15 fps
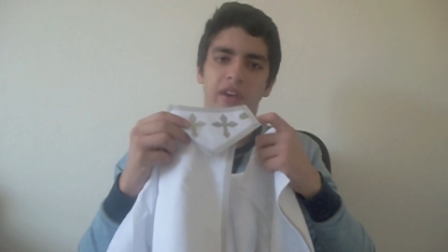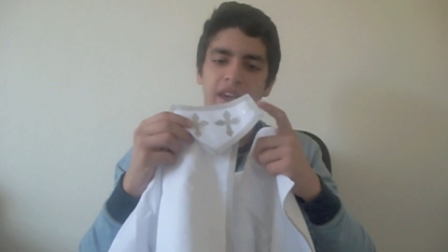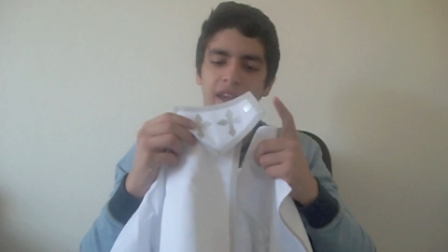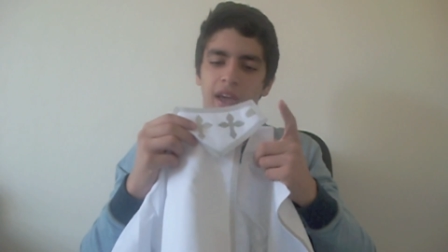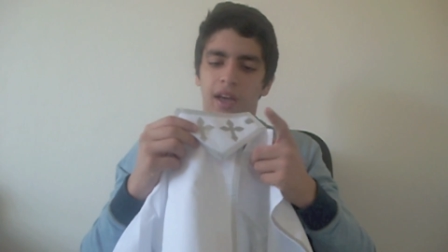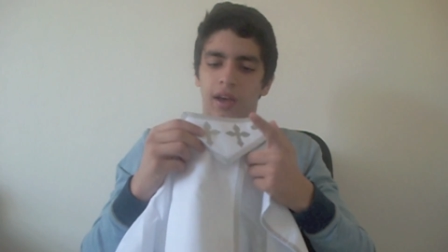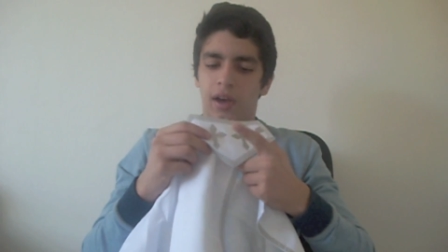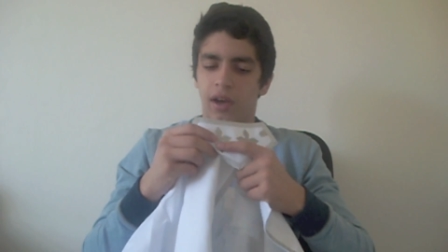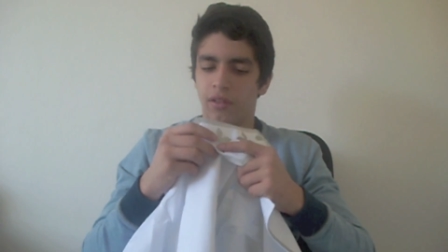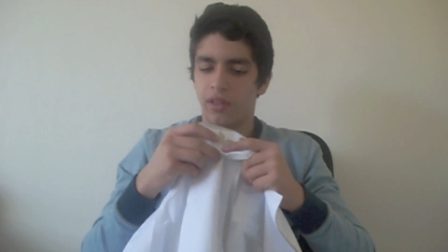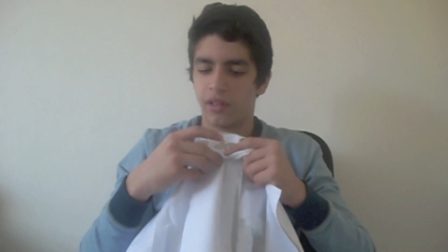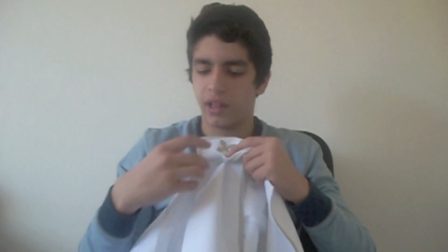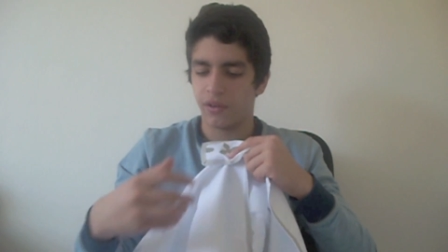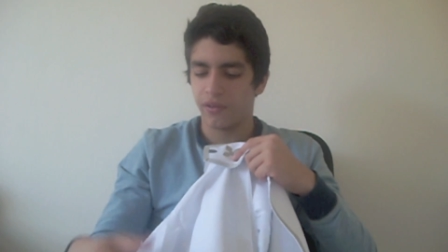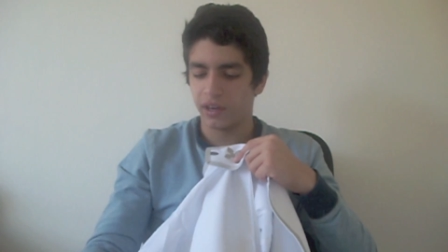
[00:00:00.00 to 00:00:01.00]

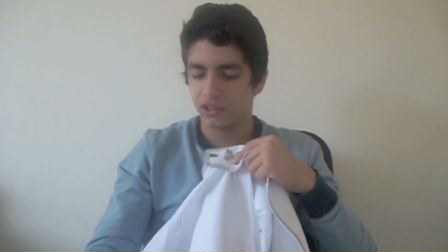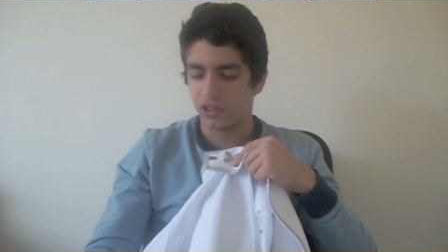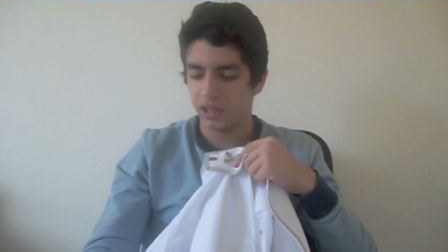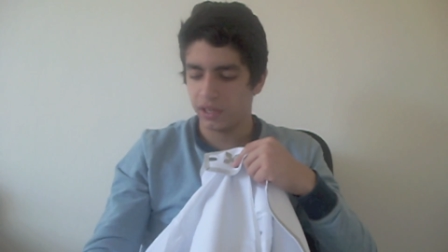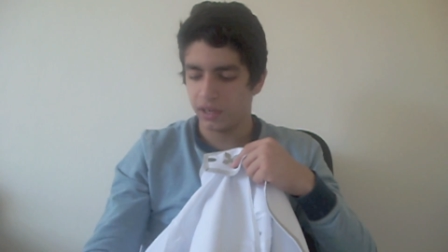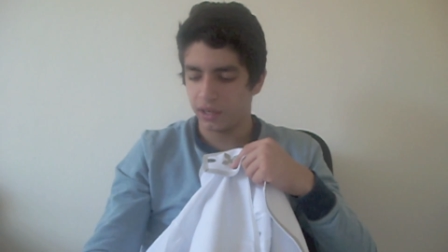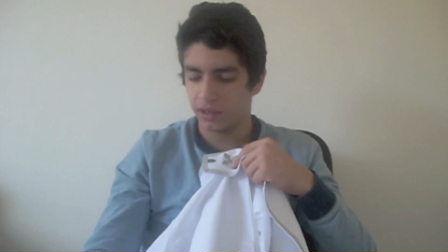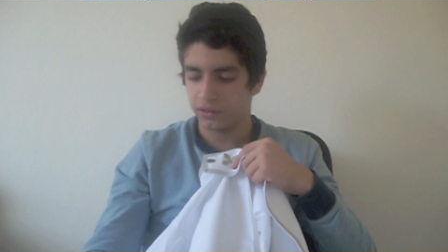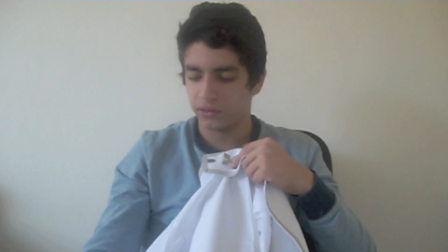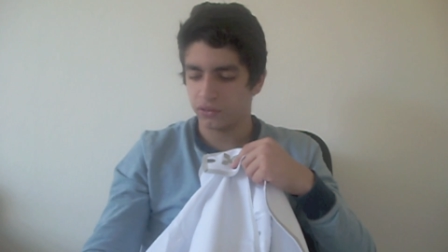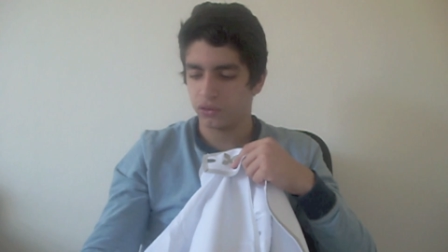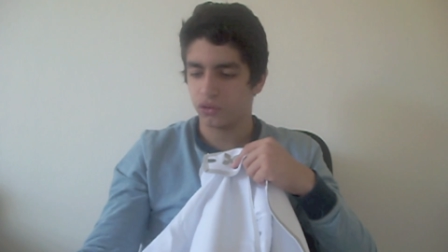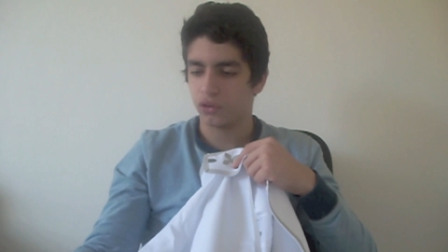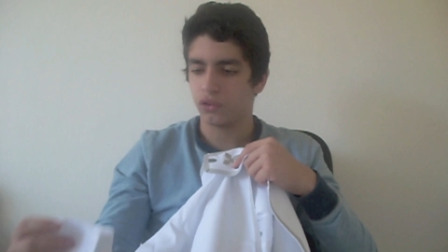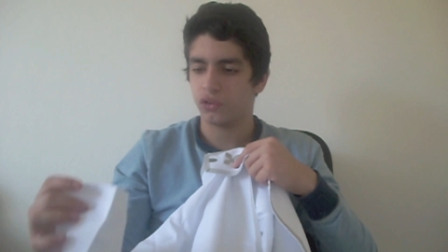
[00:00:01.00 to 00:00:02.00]
they've actually
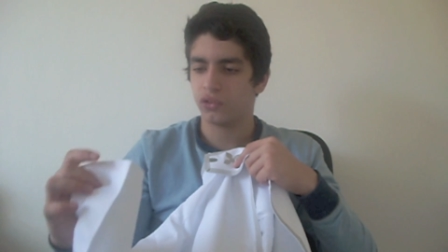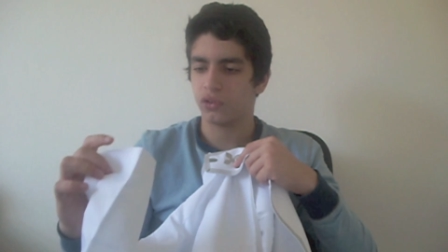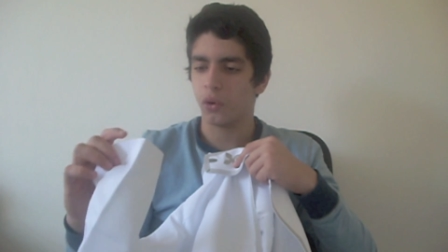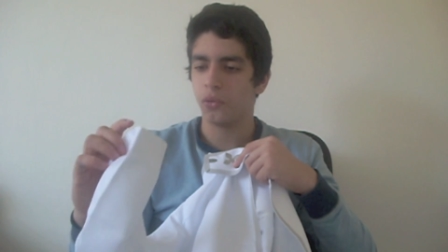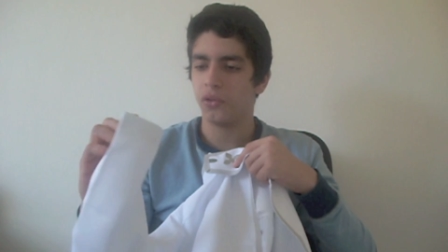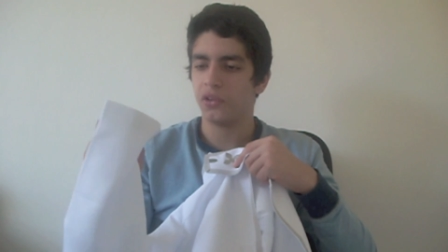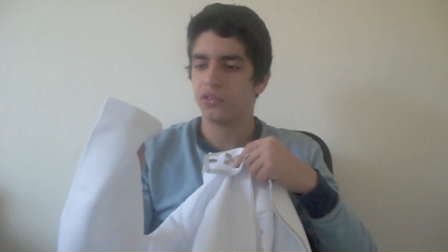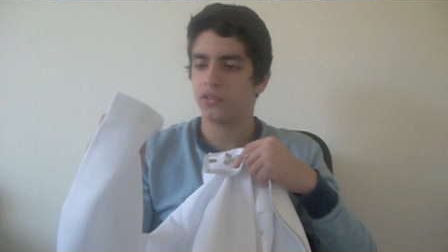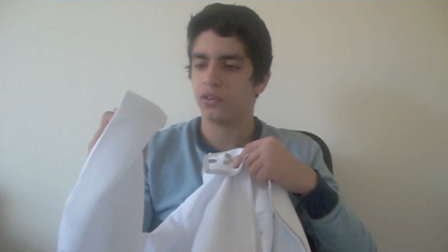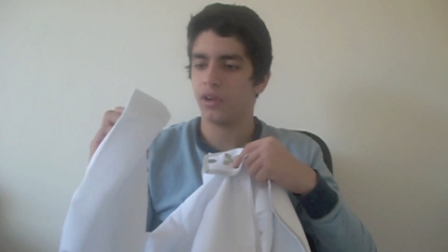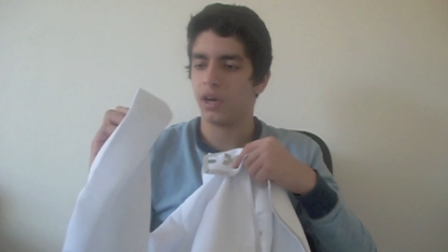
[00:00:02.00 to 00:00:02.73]
sewn this